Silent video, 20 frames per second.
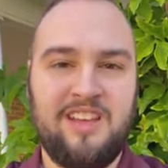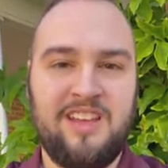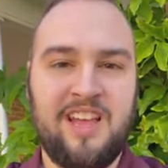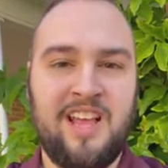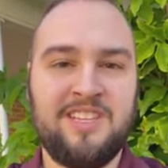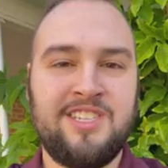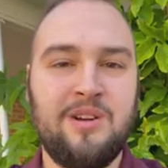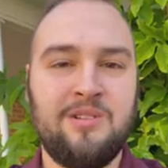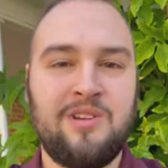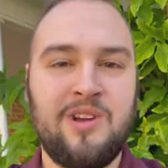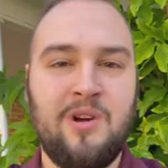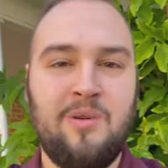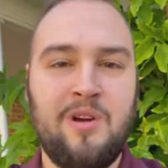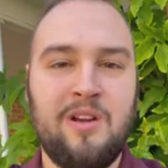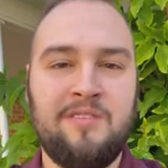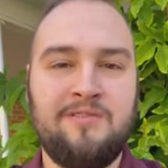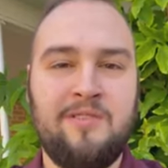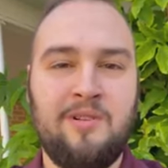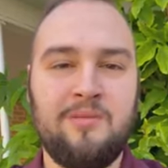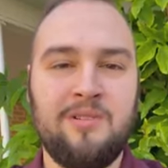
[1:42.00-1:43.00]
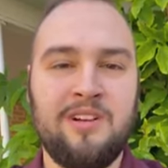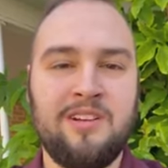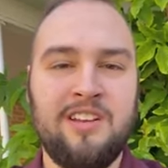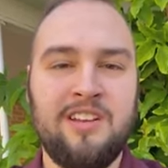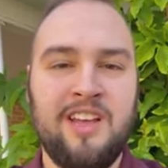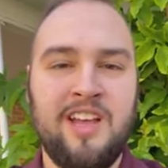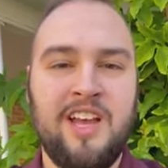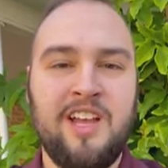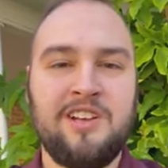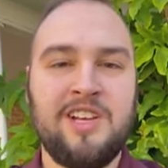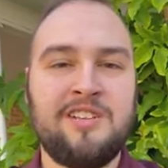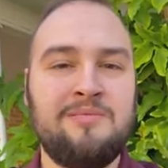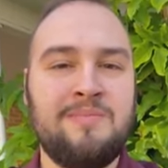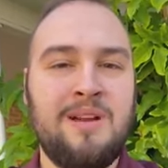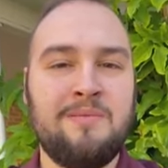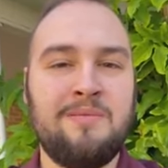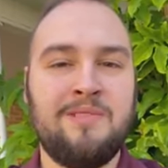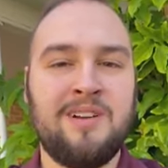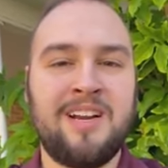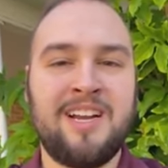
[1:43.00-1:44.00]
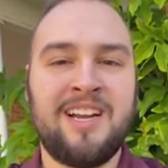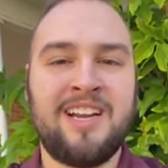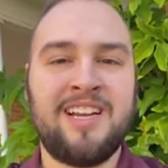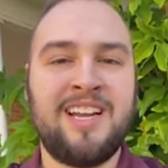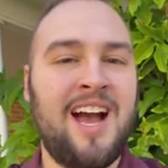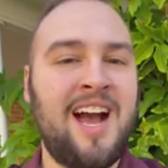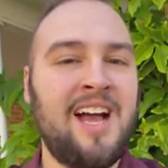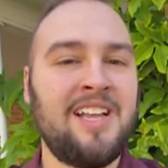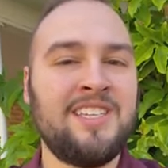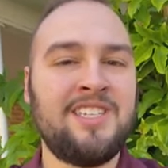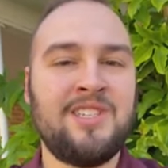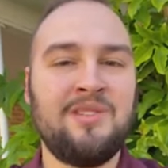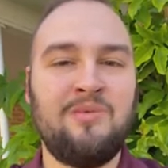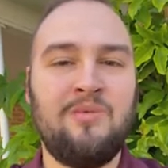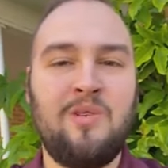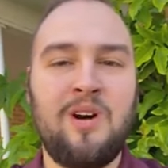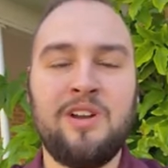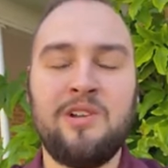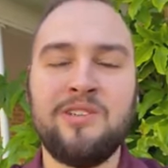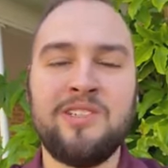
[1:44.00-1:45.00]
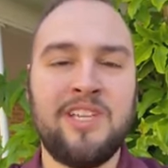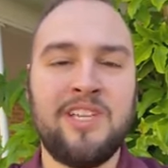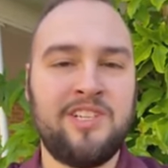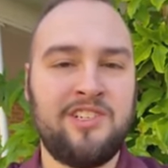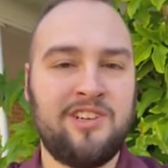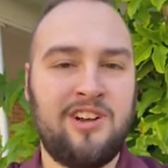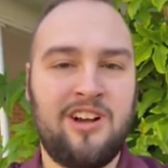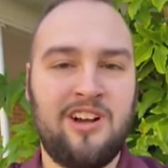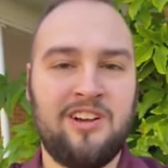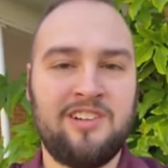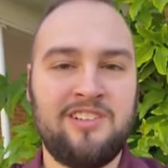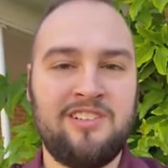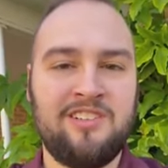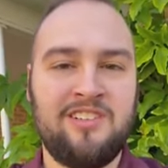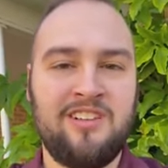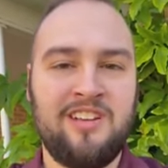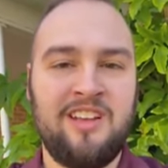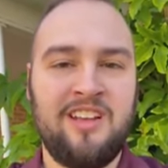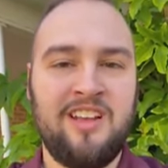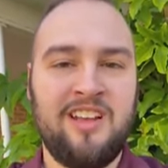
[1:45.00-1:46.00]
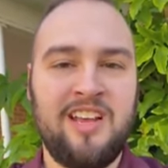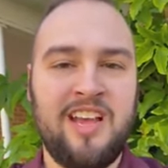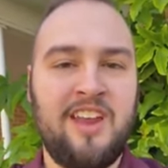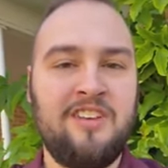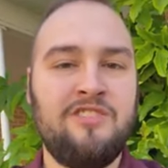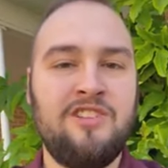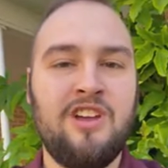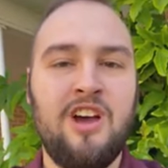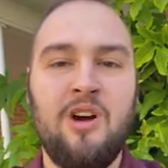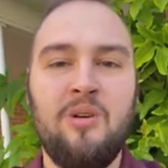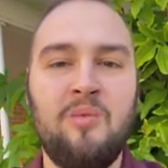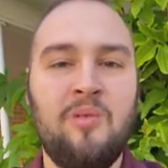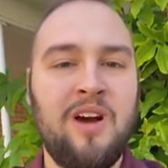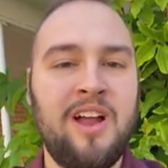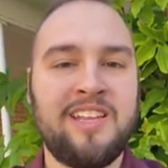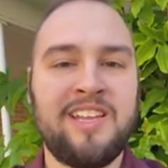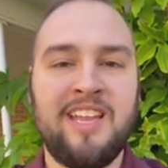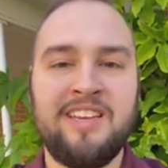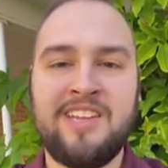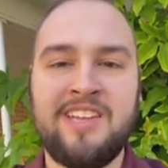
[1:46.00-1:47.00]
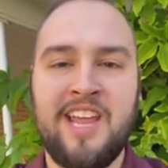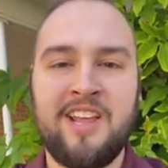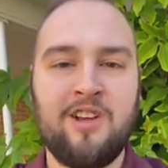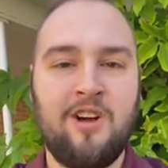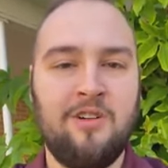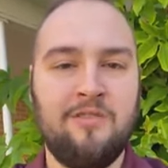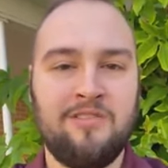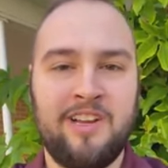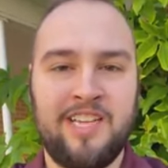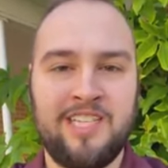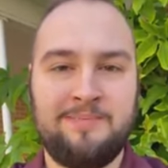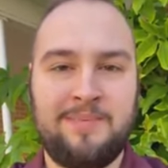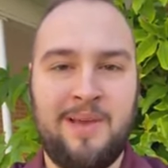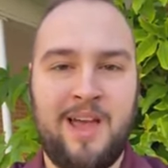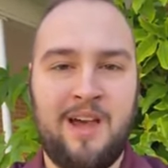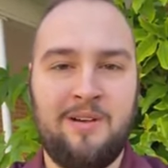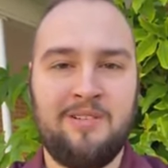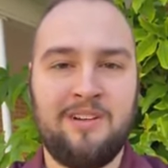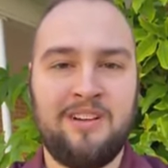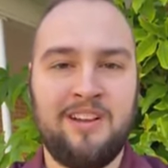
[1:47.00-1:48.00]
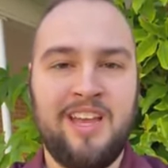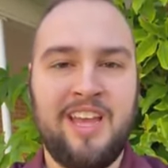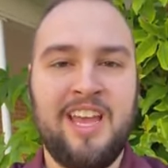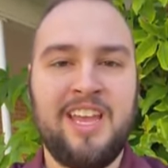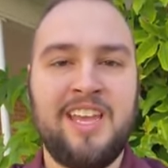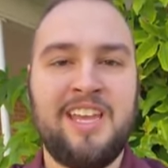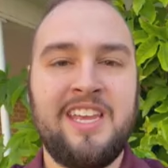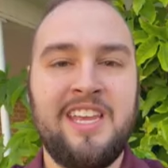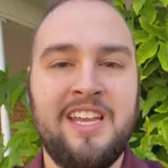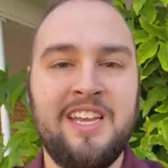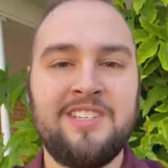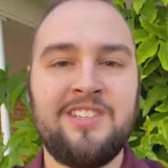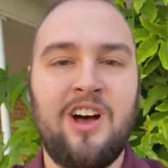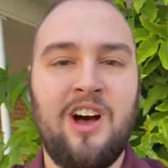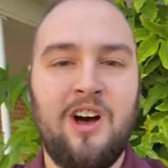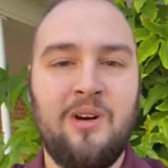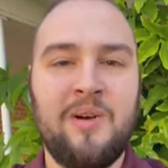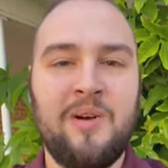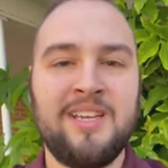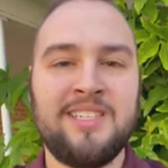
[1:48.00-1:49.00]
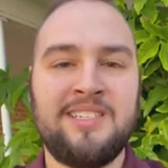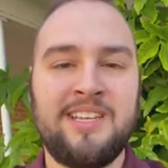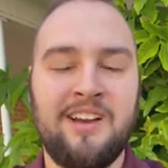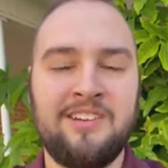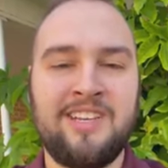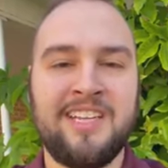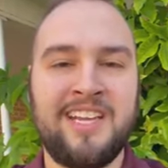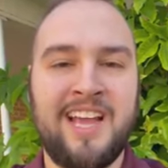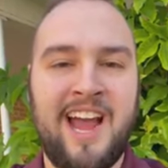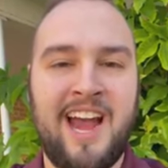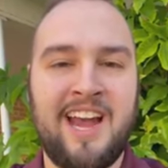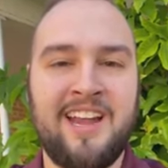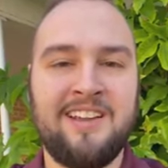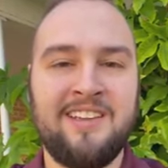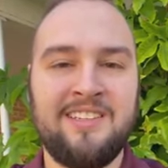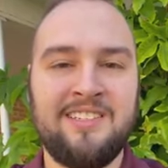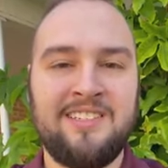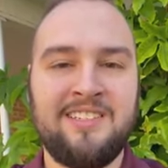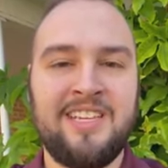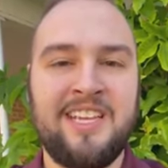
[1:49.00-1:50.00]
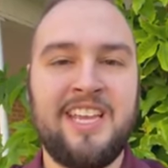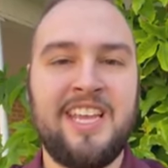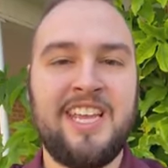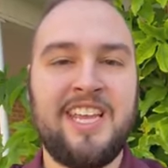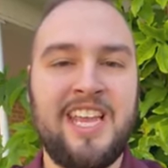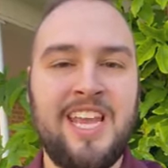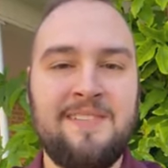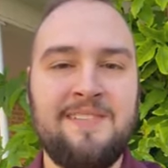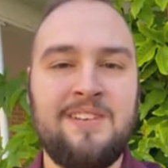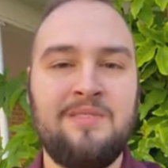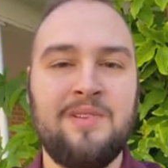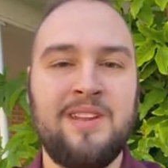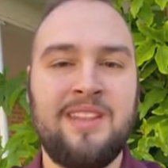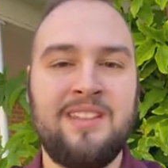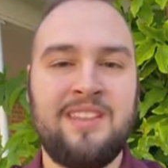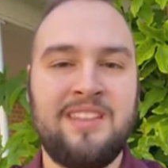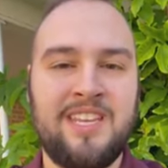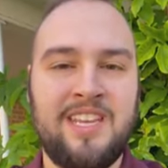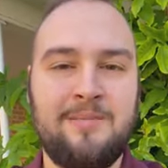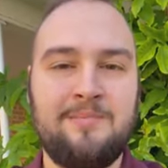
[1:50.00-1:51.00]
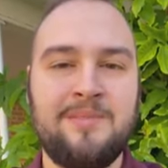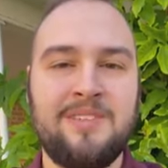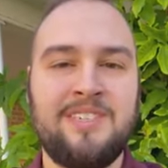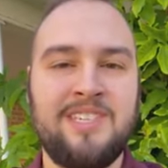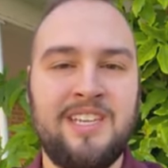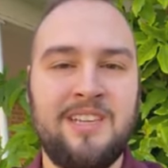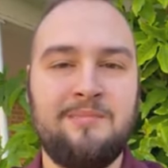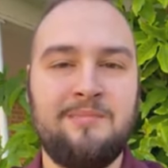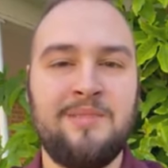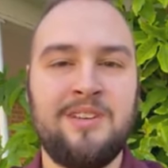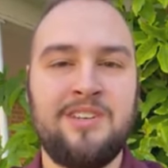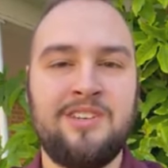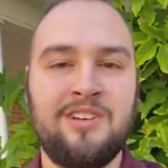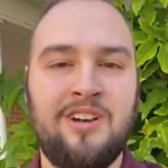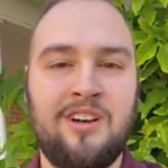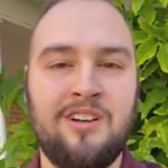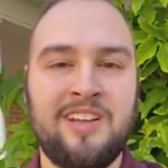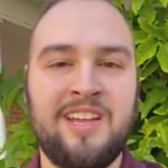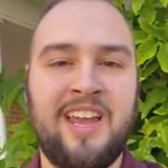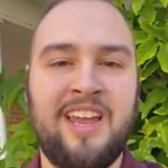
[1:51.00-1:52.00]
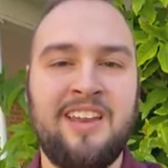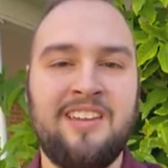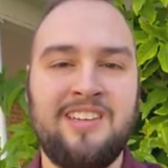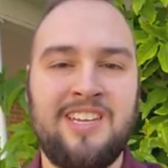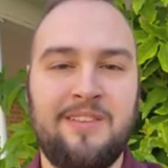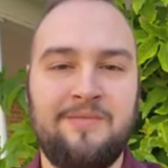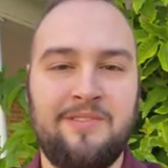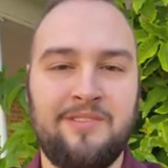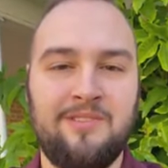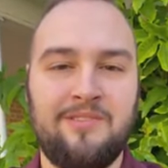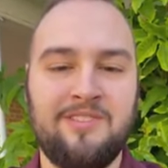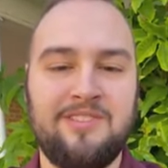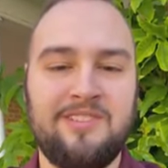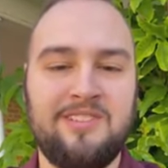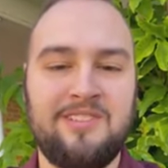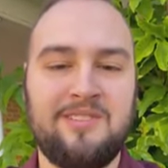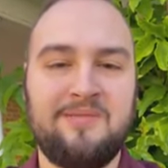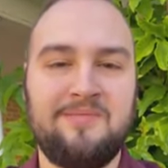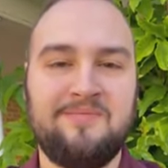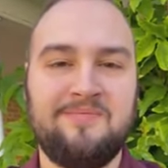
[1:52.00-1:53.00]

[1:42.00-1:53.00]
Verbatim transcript: And so going forward, just remember, God's the one who's in charge. No one can take over his power. He is always there to guide us, even when things seem dark and difficult.